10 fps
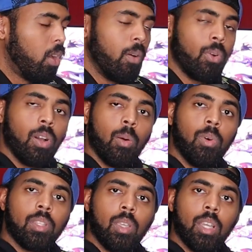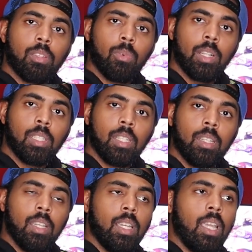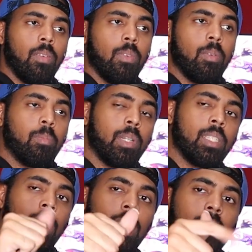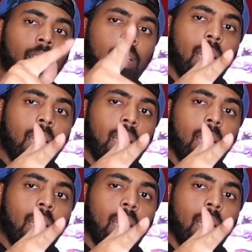overall, I want to thank you guys for watching. If you please like, share, and